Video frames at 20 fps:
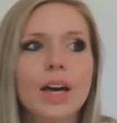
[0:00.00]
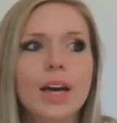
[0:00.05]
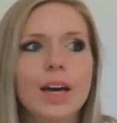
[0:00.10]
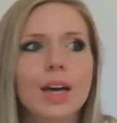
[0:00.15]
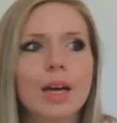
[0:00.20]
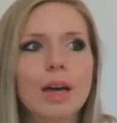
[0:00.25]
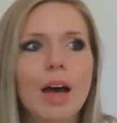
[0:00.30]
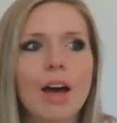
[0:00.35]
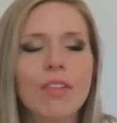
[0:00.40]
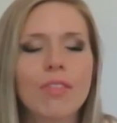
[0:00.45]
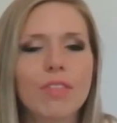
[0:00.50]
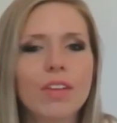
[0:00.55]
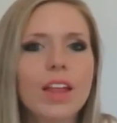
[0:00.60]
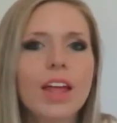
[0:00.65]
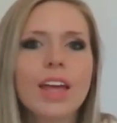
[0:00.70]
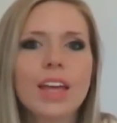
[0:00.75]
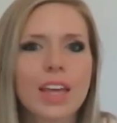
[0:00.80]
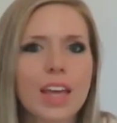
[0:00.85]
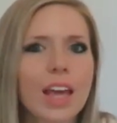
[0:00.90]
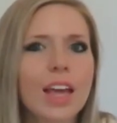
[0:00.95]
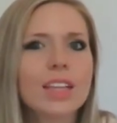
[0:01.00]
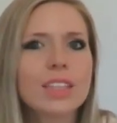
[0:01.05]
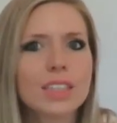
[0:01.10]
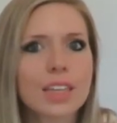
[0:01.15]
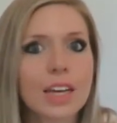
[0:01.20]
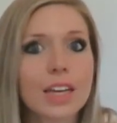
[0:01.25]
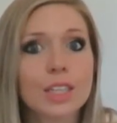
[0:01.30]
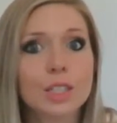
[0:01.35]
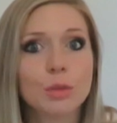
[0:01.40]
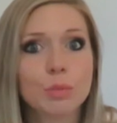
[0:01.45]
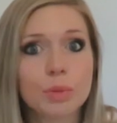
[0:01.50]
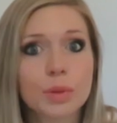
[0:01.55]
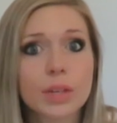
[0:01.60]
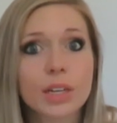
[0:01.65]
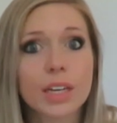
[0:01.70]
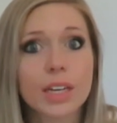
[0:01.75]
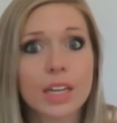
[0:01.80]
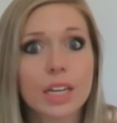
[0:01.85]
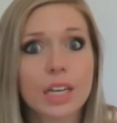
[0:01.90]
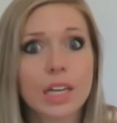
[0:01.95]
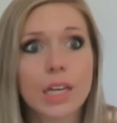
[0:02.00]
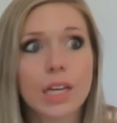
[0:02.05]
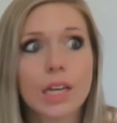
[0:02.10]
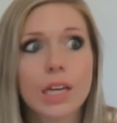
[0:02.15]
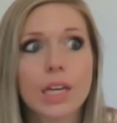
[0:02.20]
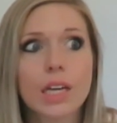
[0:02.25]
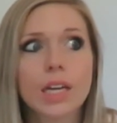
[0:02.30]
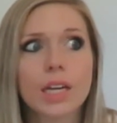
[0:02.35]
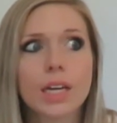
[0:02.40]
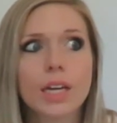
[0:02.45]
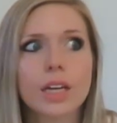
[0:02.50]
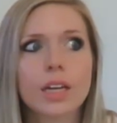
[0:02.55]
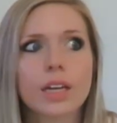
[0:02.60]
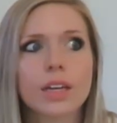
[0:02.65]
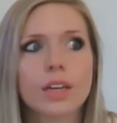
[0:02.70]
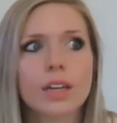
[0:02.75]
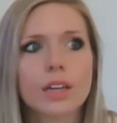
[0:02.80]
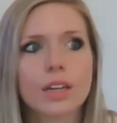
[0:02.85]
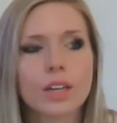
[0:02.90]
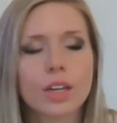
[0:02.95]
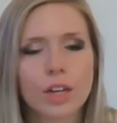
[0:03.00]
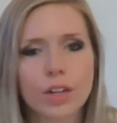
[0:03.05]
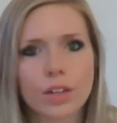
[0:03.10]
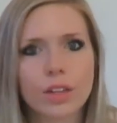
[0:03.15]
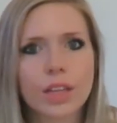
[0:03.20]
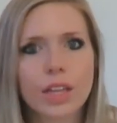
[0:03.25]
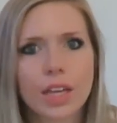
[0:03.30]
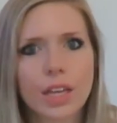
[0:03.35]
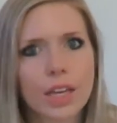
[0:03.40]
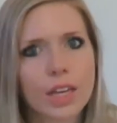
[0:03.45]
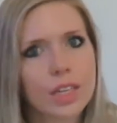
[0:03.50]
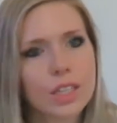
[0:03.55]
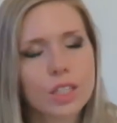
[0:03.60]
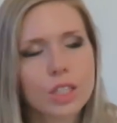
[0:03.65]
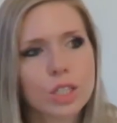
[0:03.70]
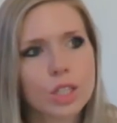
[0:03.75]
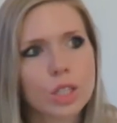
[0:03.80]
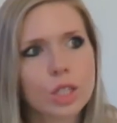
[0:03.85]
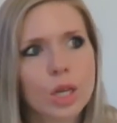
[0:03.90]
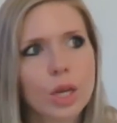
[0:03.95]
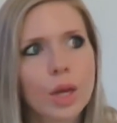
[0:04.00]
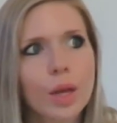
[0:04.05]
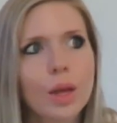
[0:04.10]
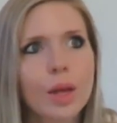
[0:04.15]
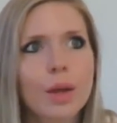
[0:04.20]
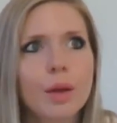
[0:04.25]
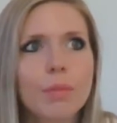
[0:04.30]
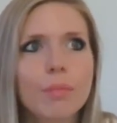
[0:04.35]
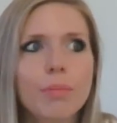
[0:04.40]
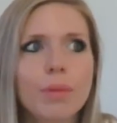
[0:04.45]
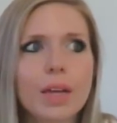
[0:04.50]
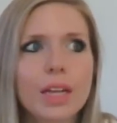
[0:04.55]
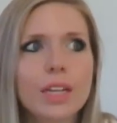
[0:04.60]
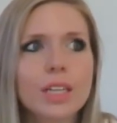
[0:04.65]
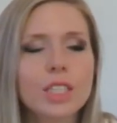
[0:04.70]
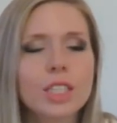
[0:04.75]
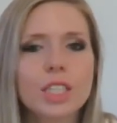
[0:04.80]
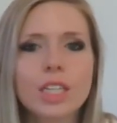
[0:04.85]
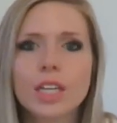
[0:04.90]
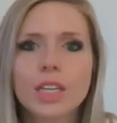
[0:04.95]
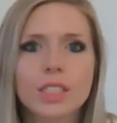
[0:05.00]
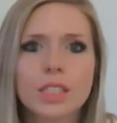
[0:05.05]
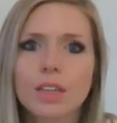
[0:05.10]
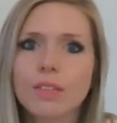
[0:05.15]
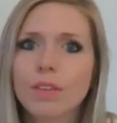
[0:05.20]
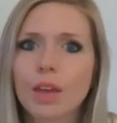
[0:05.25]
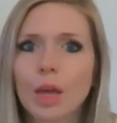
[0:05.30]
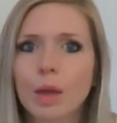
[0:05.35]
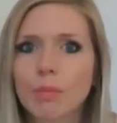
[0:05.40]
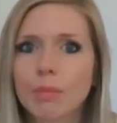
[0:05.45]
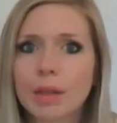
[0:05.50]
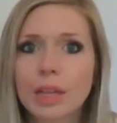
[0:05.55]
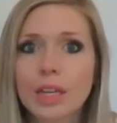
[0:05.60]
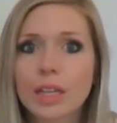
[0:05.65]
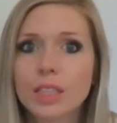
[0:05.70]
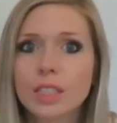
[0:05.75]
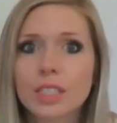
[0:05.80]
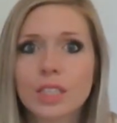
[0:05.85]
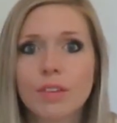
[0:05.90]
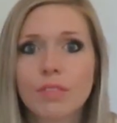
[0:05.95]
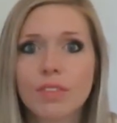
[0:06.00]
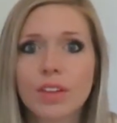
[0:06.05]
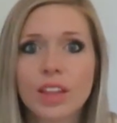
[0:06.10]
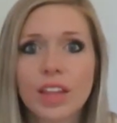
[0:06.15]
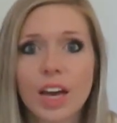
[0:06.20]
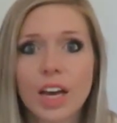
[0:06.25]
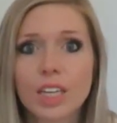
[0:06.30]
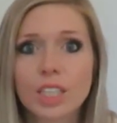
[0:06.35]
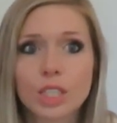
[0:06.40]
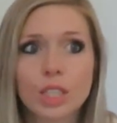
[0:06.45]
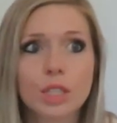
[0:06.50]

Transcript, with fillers: I feel like Kinsley is pretty girly-ish, but she does love camping and stuff like that.